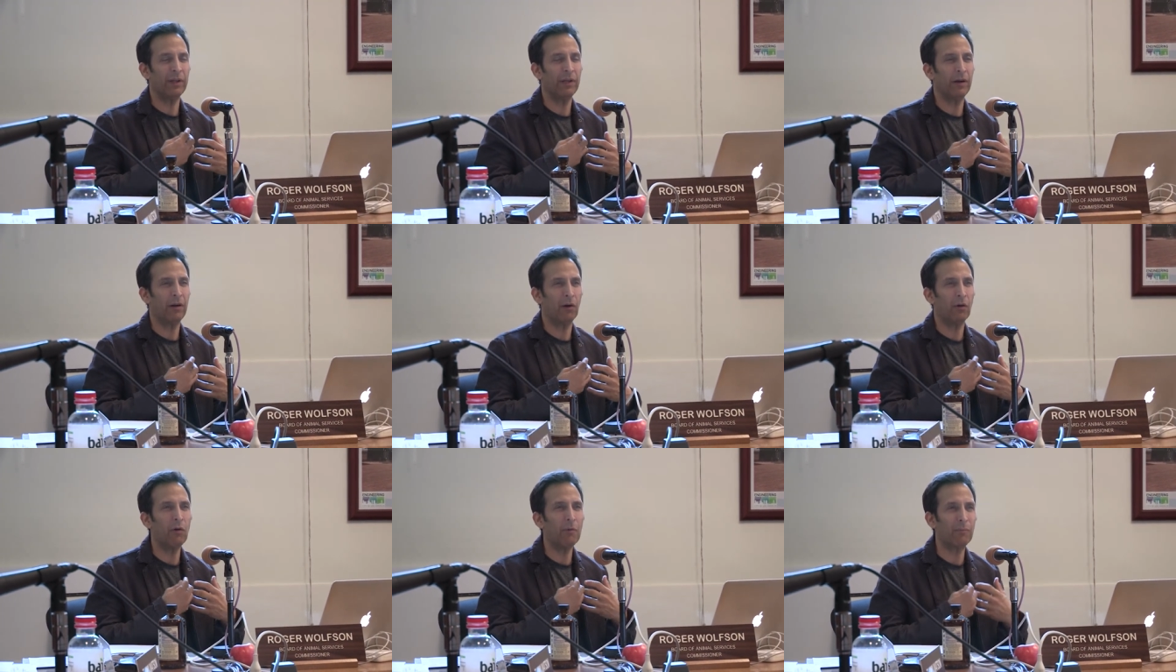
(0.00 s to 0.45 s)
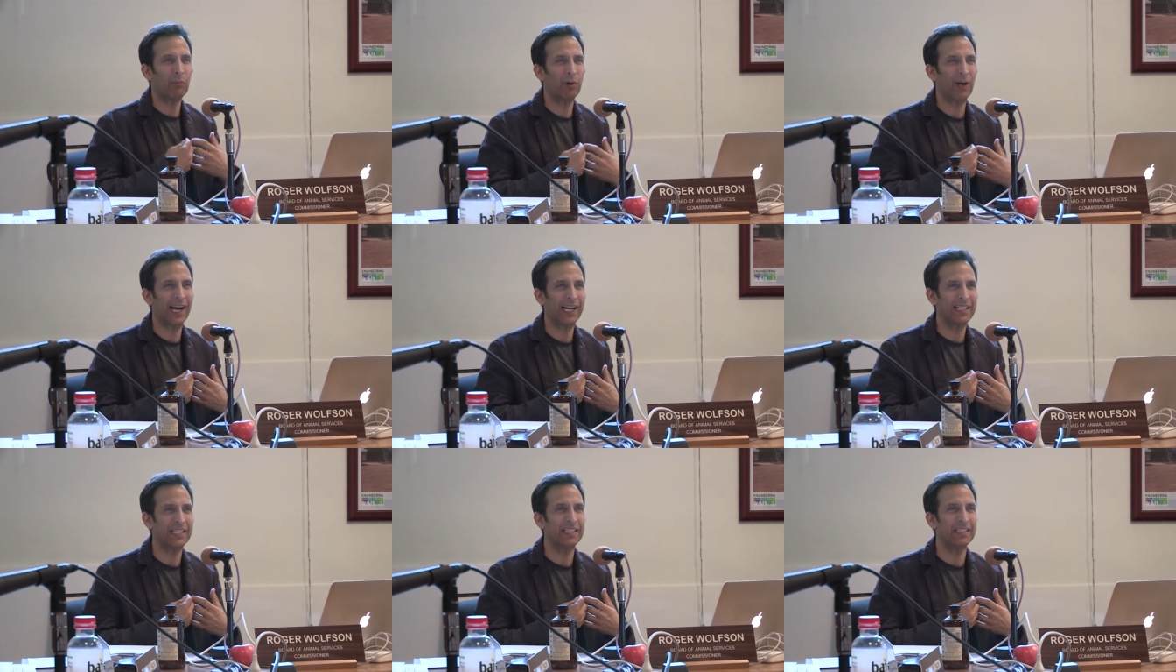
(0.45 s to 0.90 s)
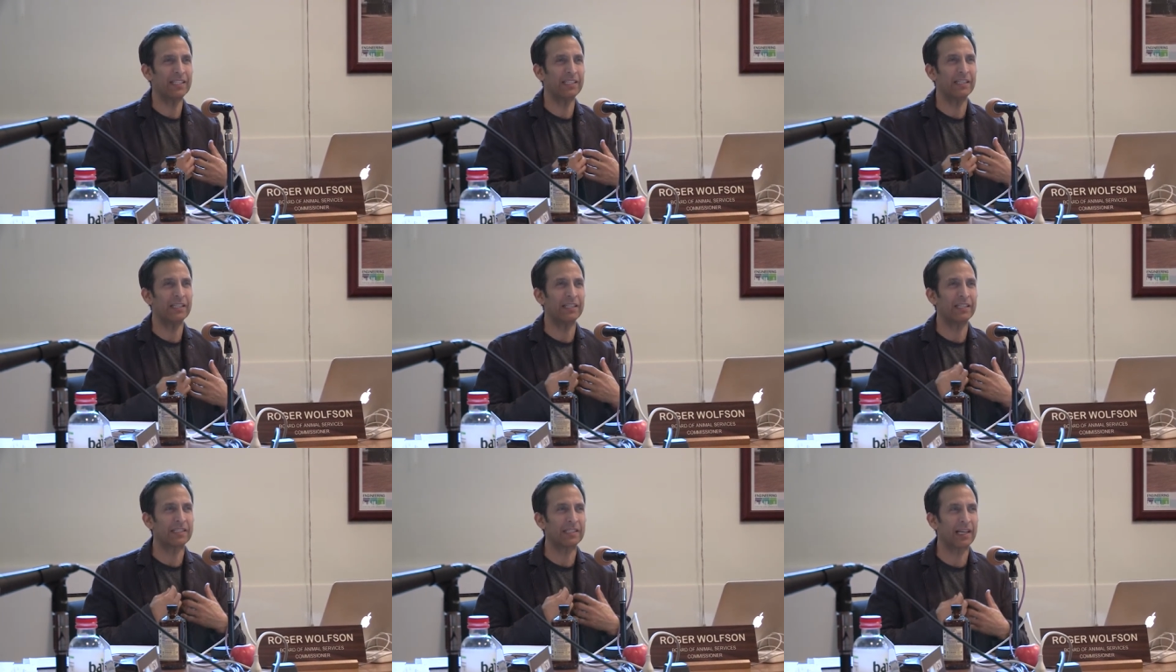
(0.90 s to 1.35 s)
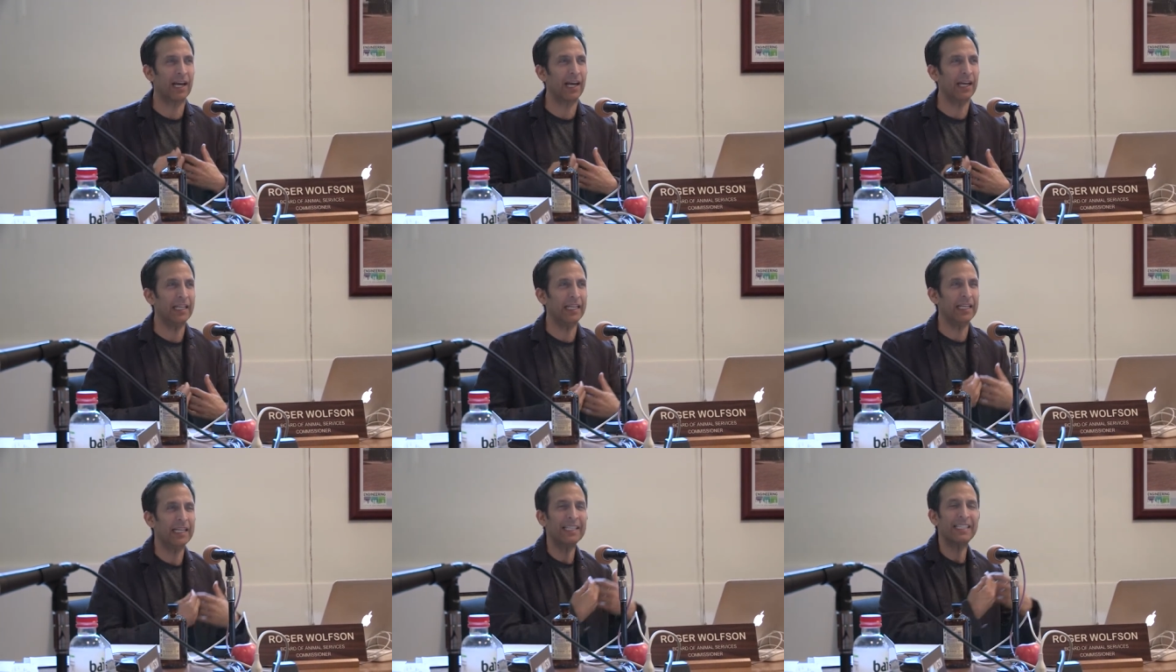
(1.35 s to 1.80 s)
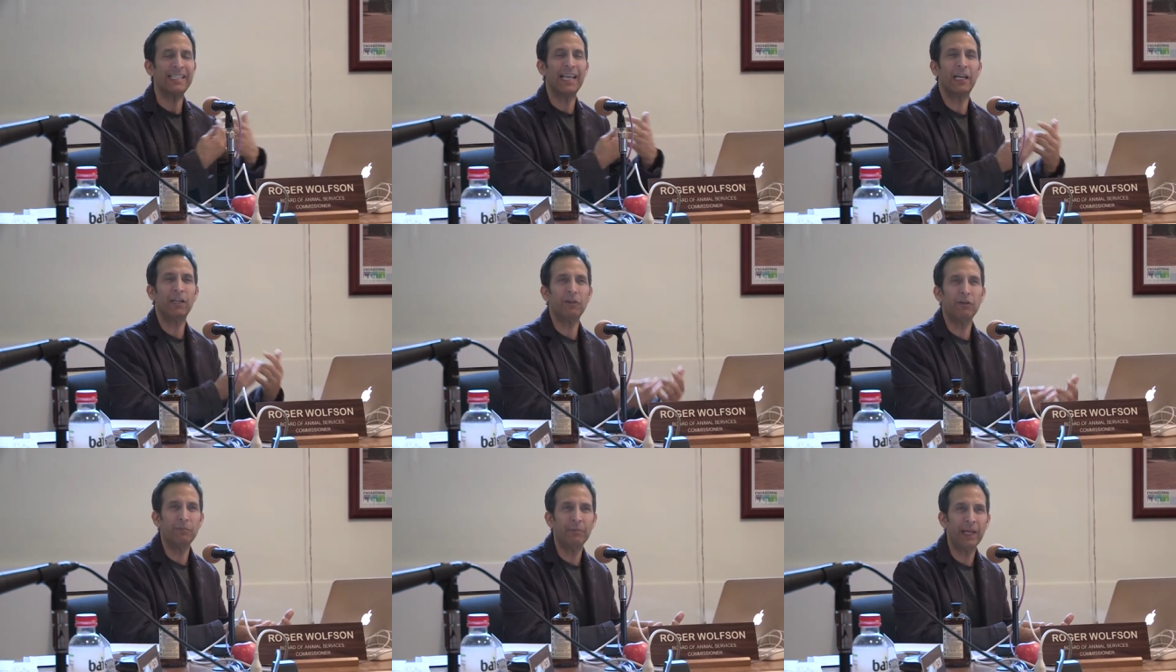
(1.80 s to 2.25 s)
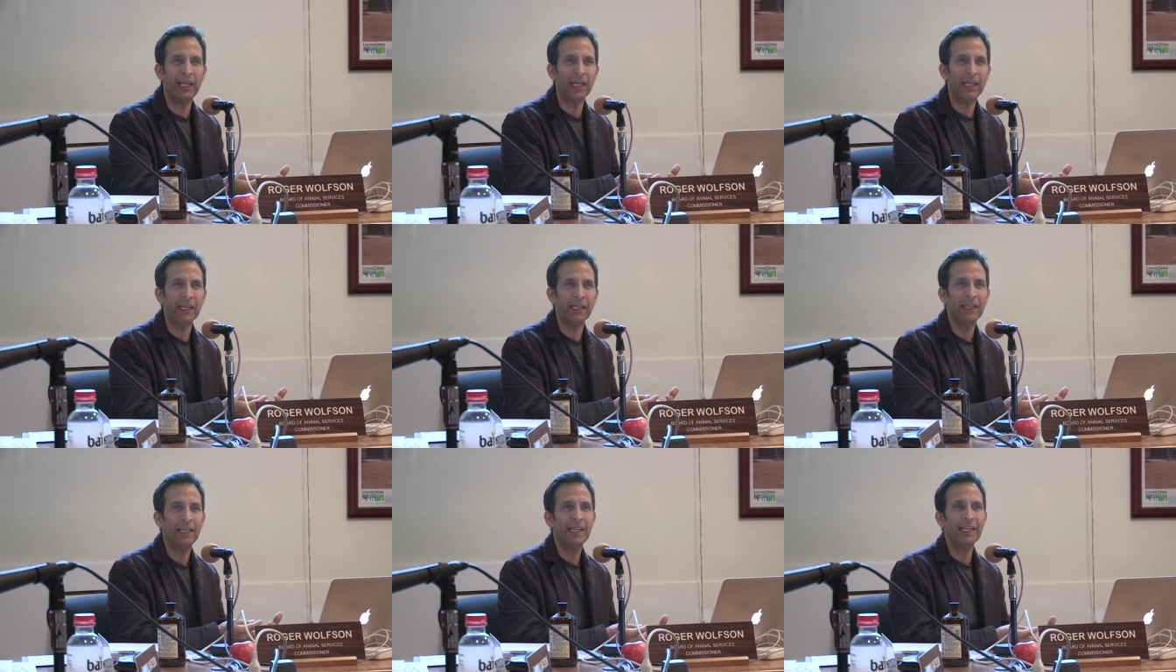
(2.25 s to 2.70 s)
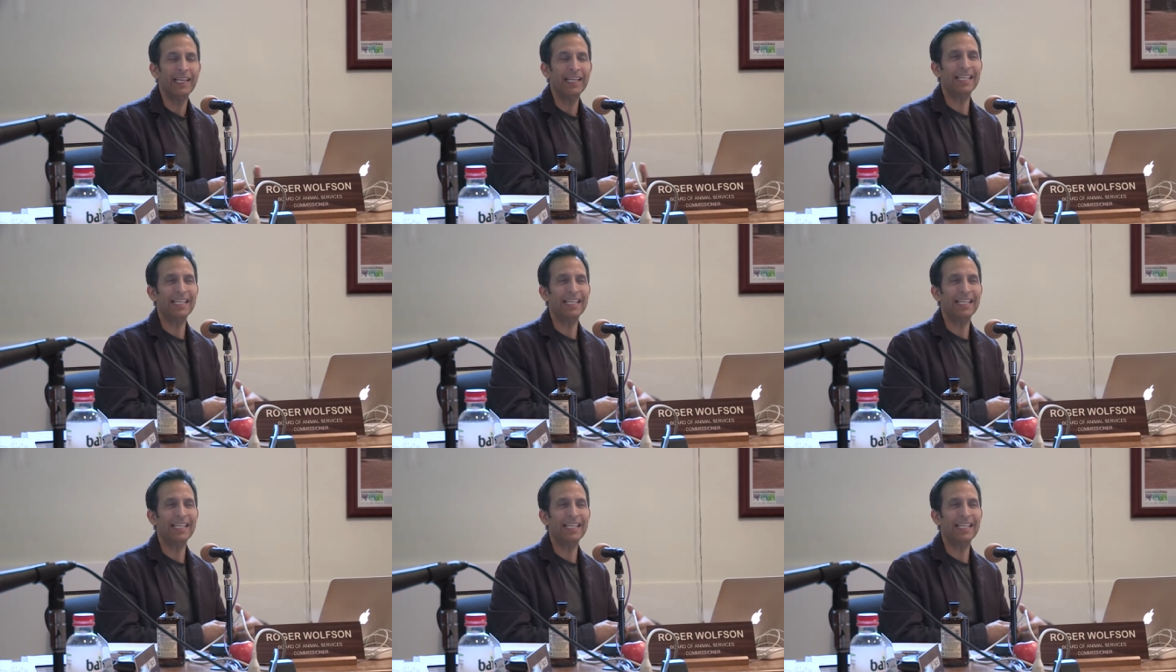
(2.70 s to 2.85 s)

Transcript: our own practices, and decide is that humane?